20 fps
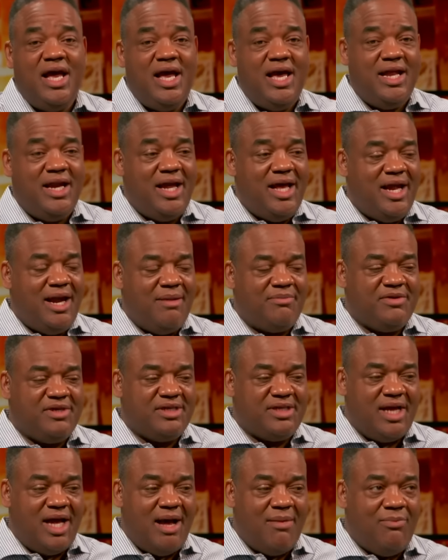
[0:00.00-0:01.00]
And
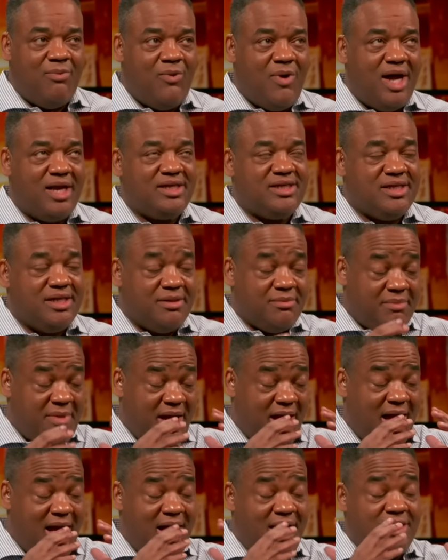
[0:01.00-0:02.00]
I'm watching it, and
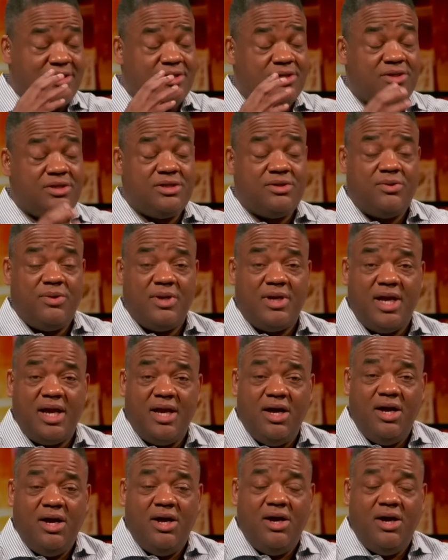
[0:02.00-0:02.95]
my eyes are just going like,